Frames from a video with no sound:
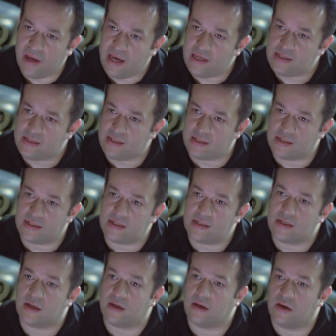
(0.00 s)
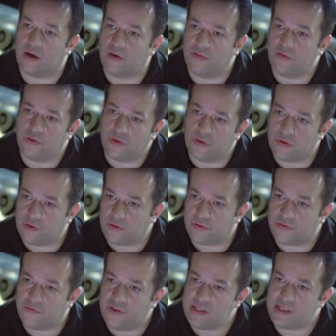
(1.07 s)
basis of the
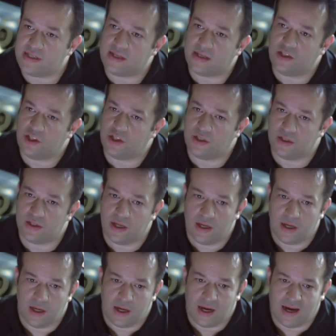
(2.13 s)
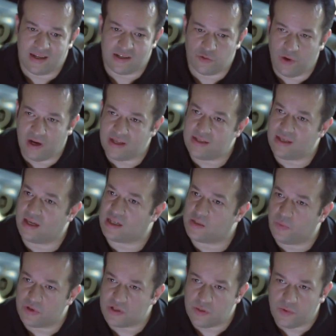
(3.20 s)
physics engine as realistic as
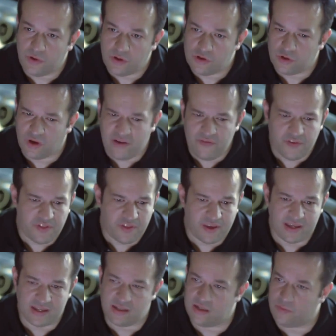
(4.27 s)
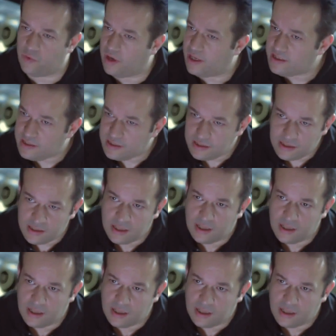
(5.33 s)
possible, so everything is simulated.